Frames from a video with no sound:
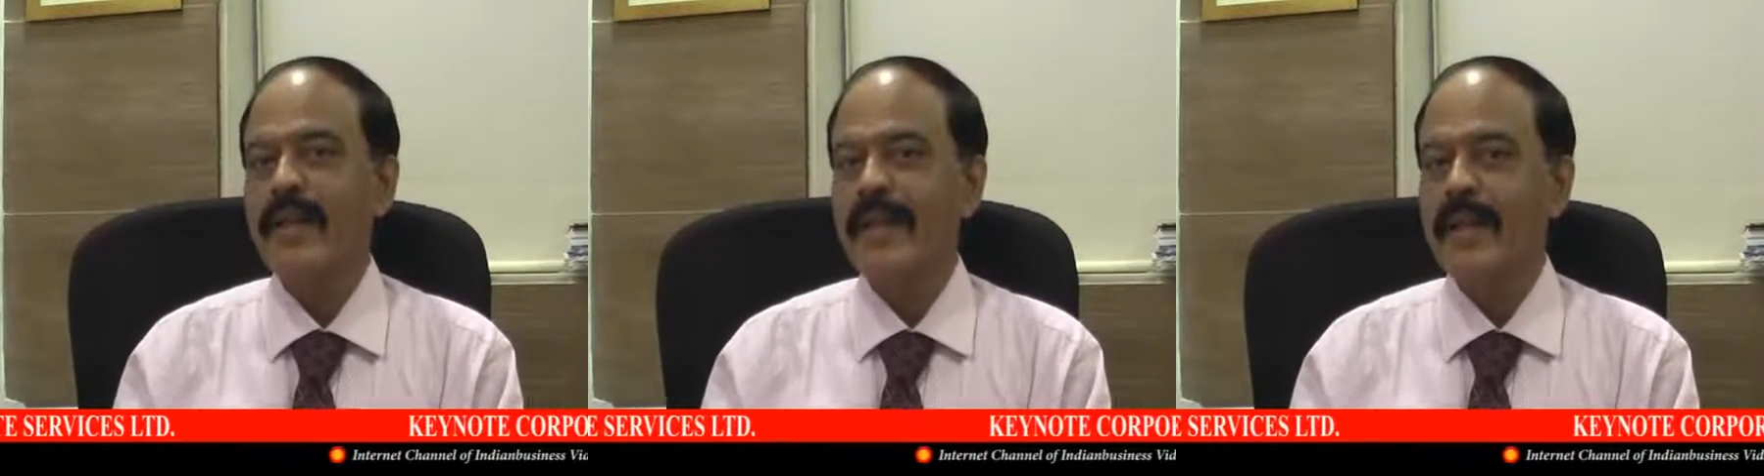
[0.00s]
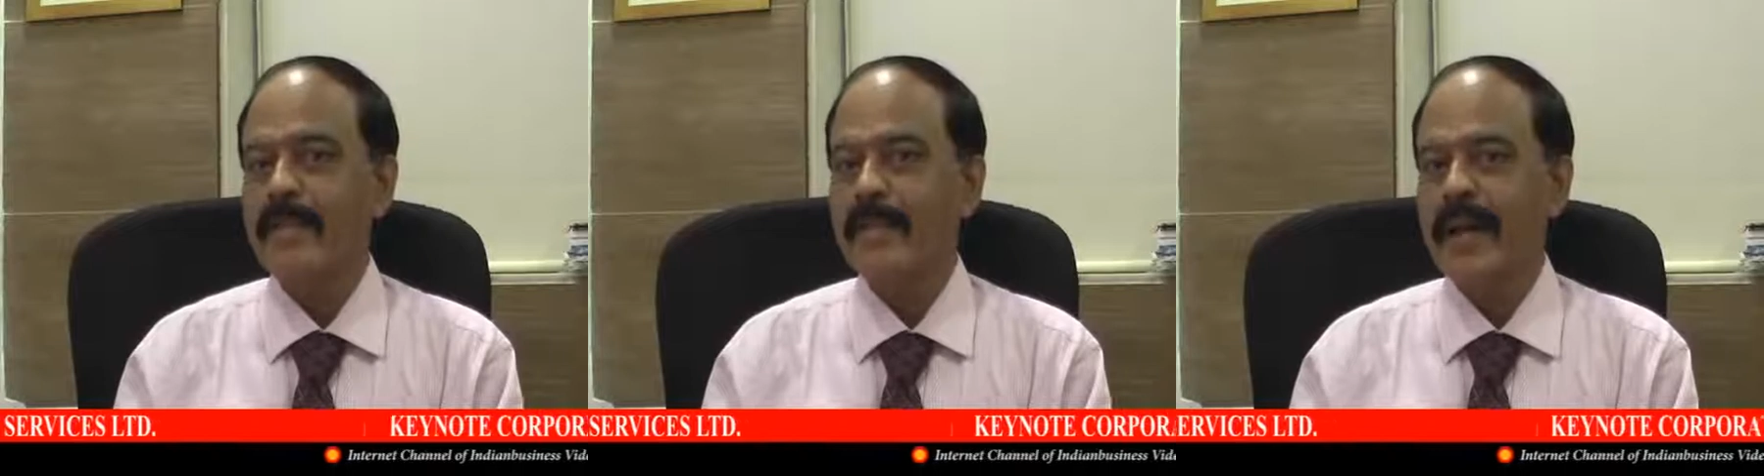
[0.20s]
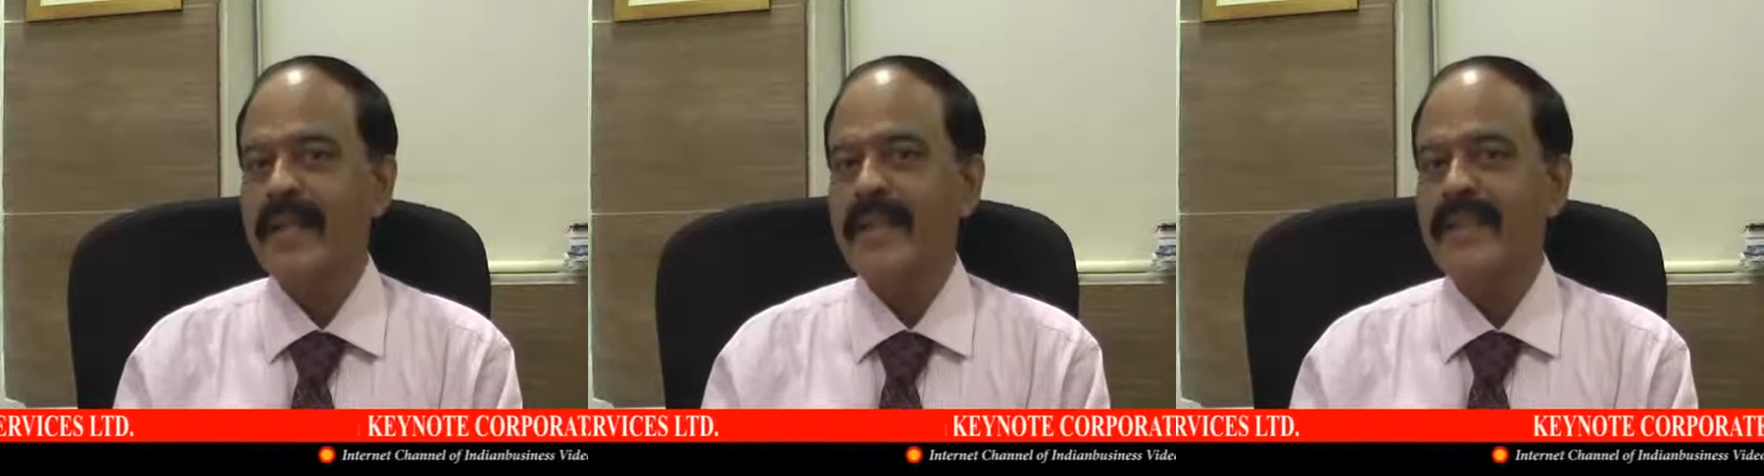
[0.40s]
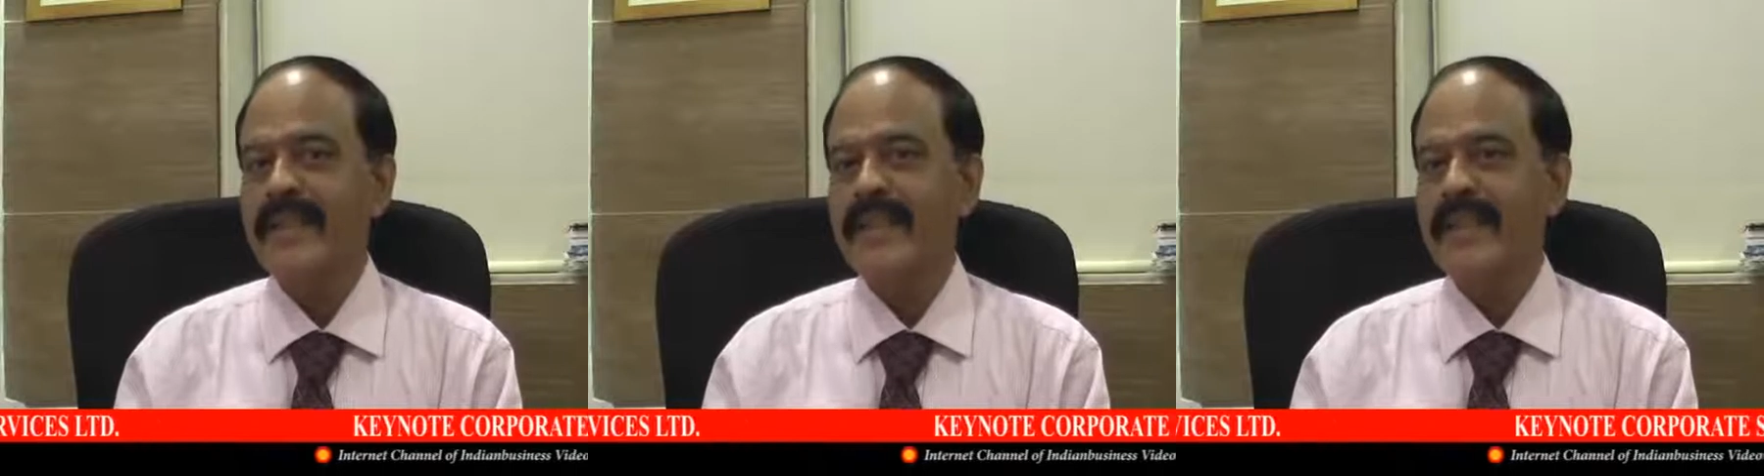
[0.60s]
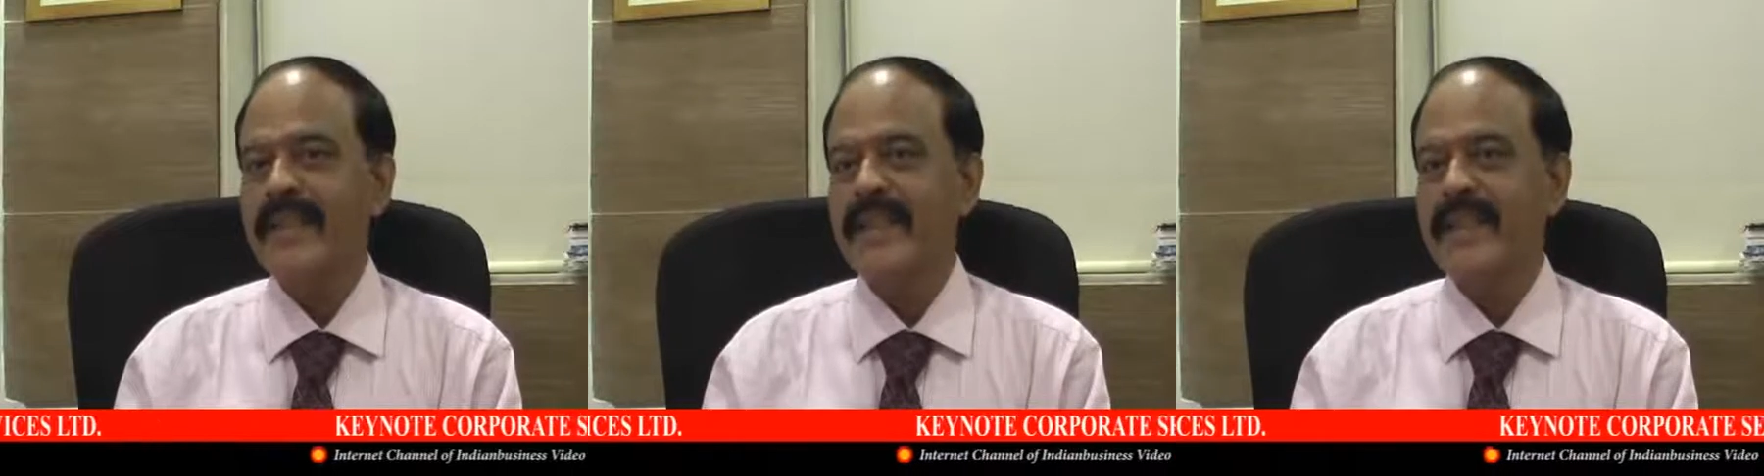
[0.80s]
the balance
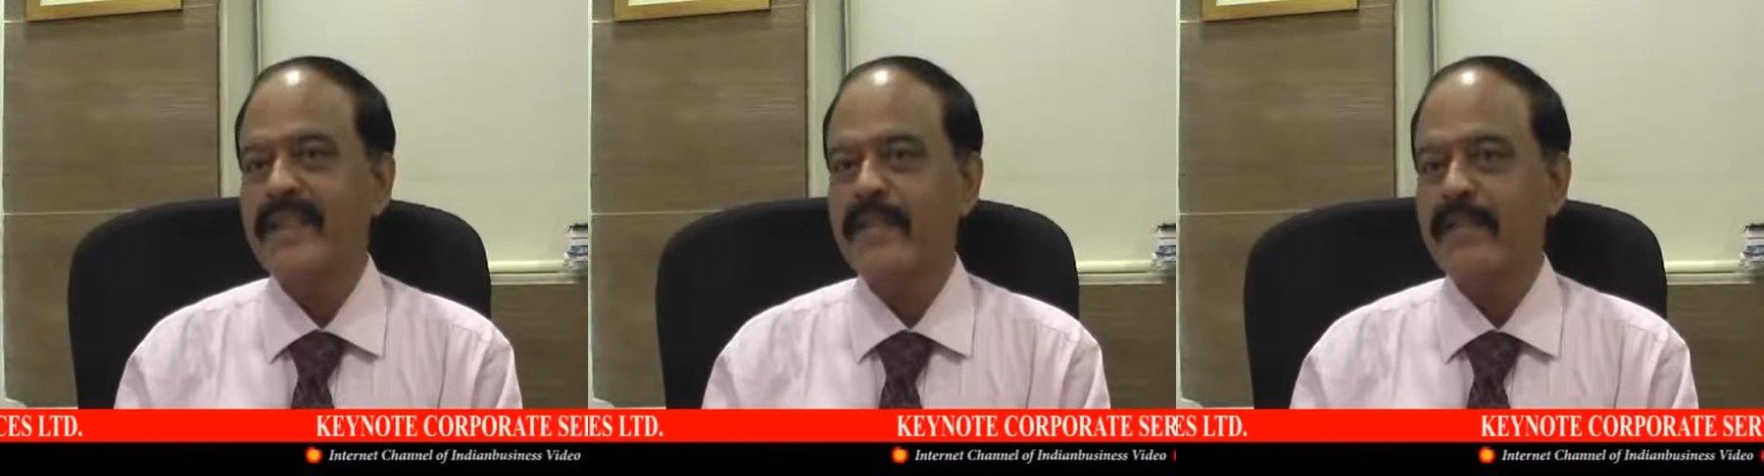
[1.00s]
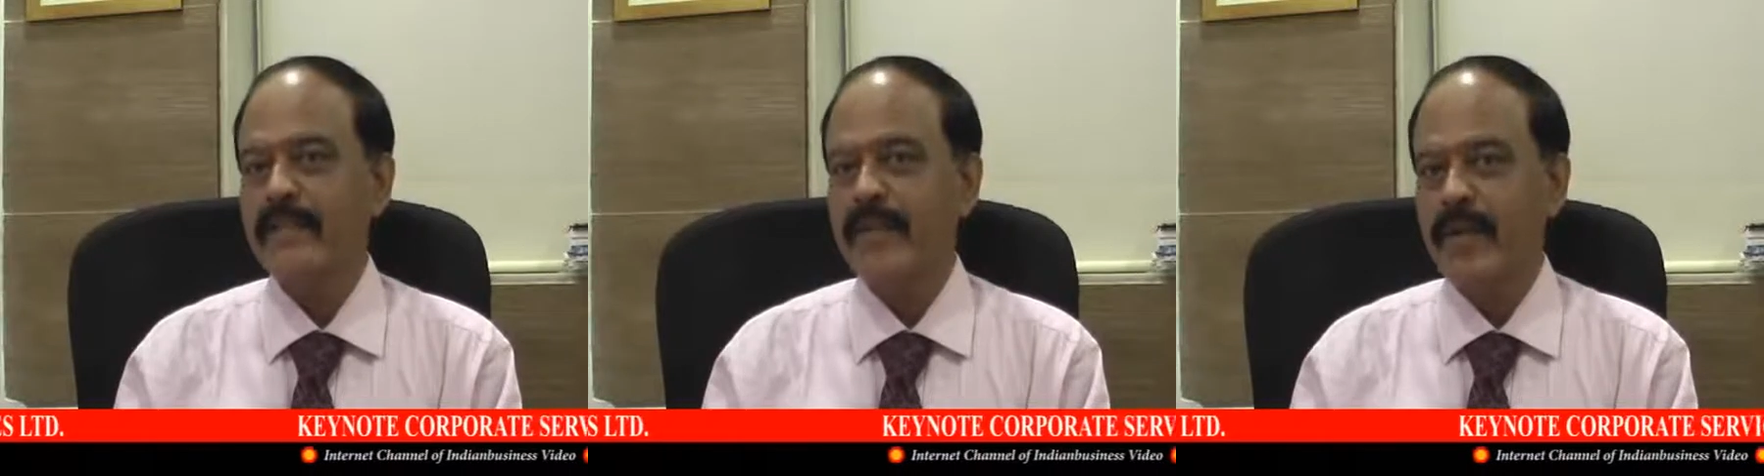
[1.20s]
sheet itself,